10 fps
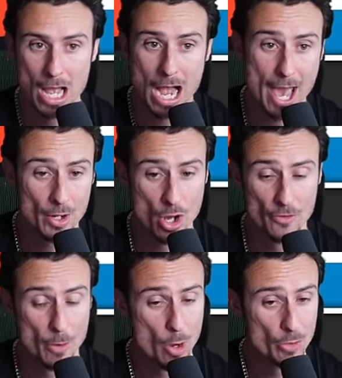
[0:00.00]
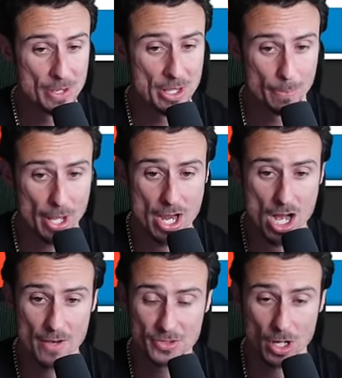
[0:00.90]
I don't know if they'll both be in the
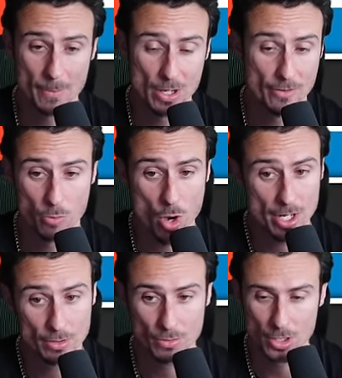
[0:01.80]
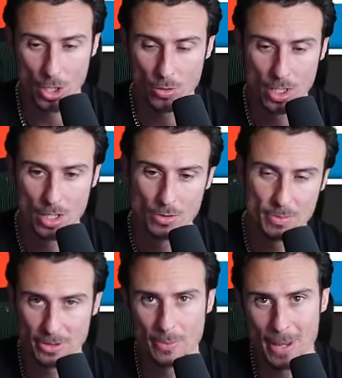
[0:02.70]
playoffs or I mean, if one, you know,
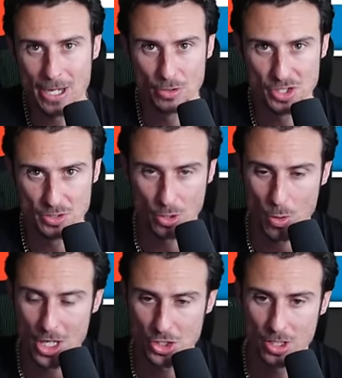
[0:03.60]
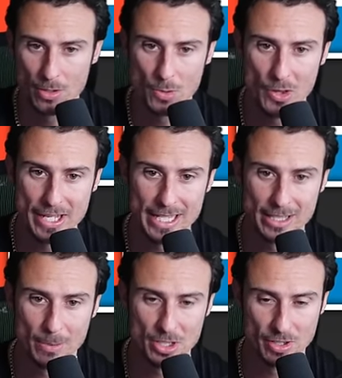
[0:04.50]
but the Bengals is the question, will they get
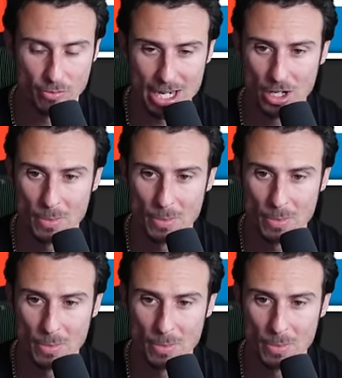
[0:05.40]
there because of record?